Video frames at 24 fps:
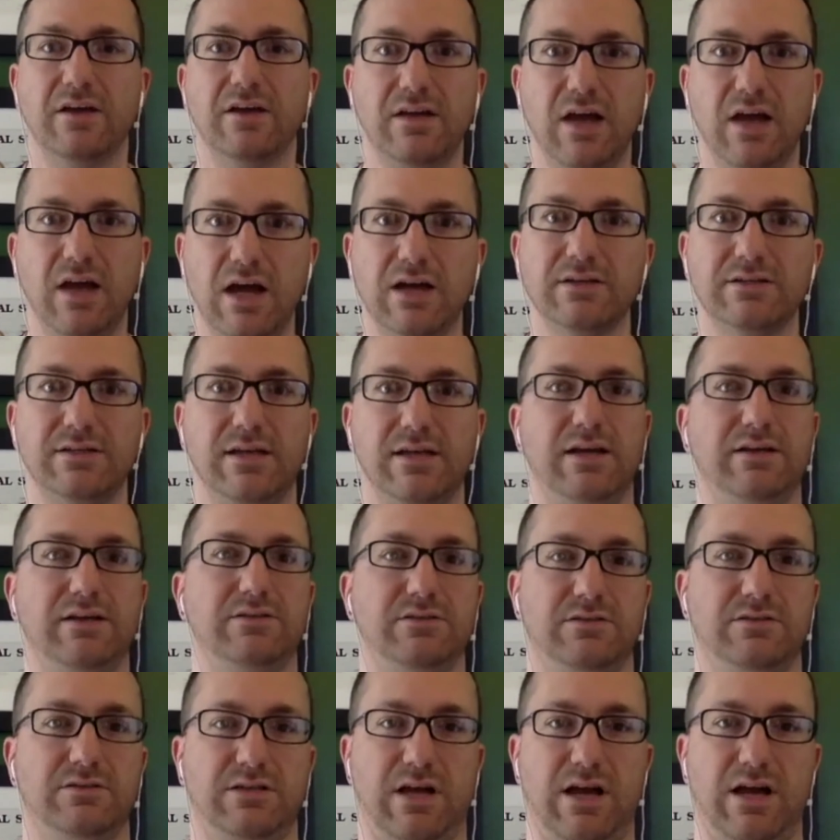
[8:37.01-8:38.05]
contact
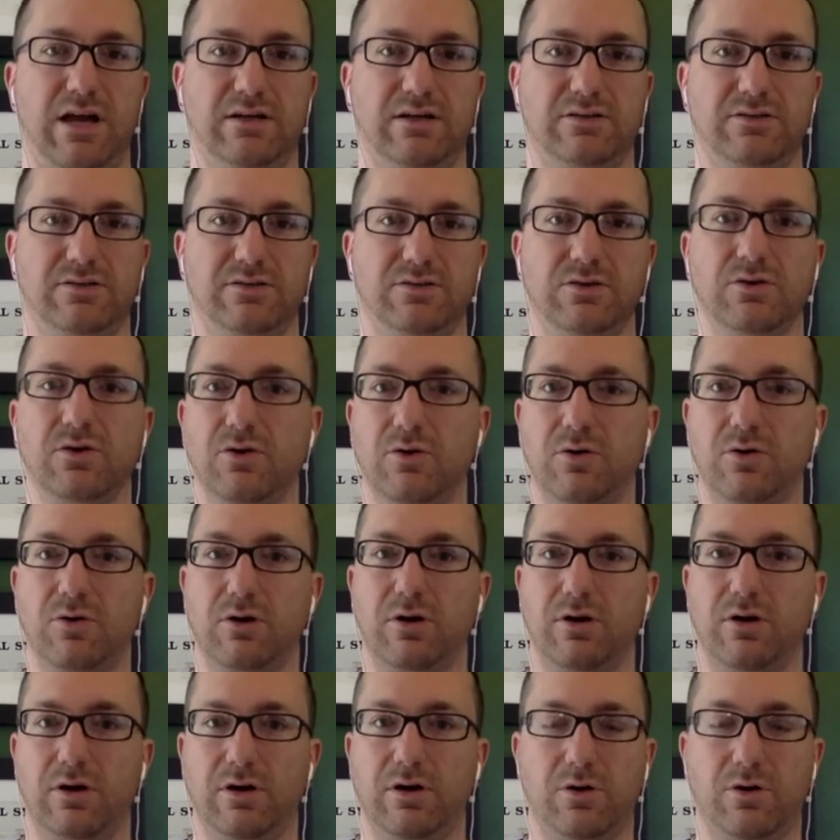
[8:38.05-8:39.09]
your doctor
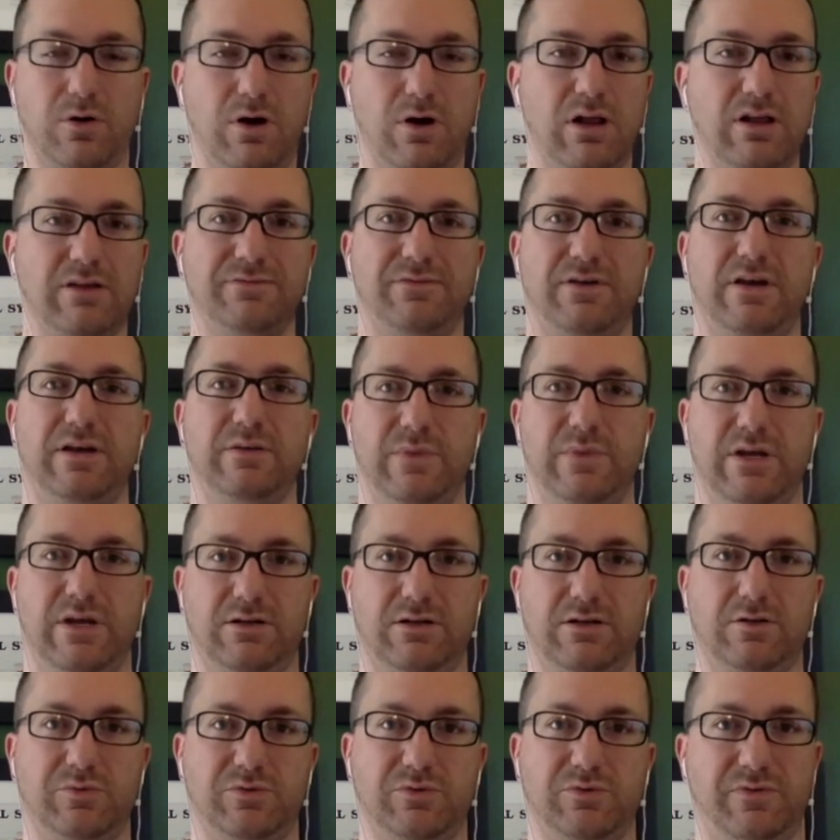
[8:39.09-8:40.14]
or a qualified
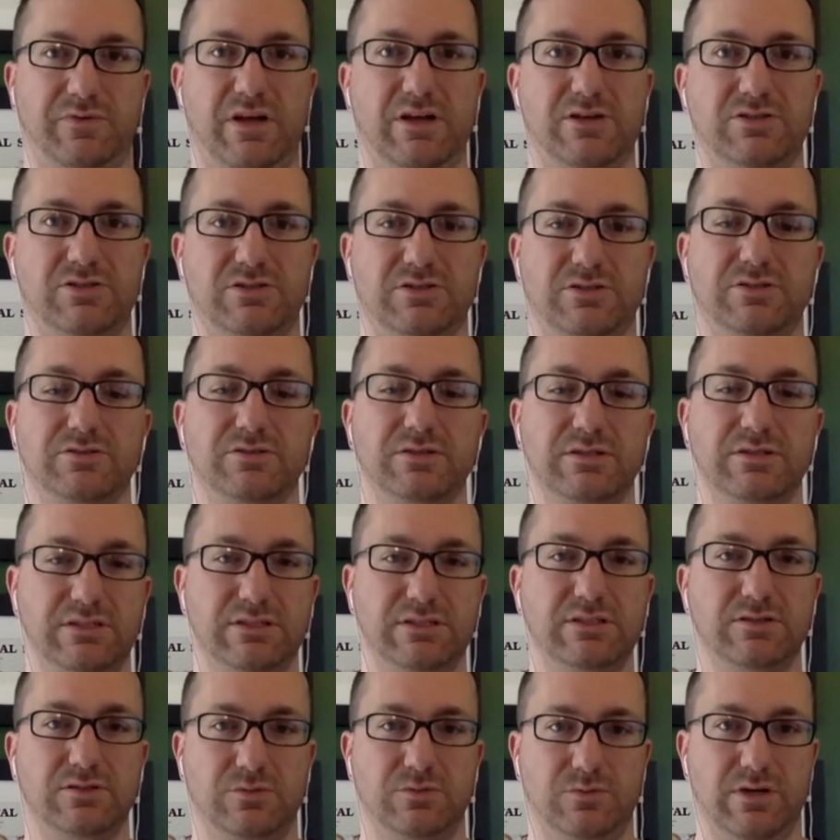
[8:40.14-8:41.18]
medical professional to
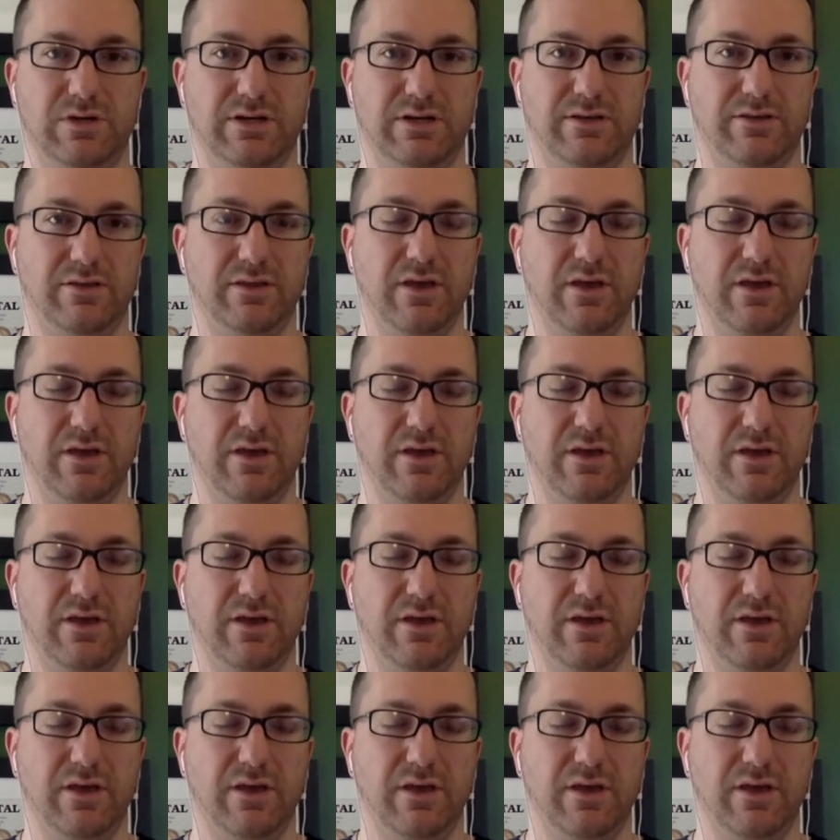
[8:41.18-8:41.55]
deal with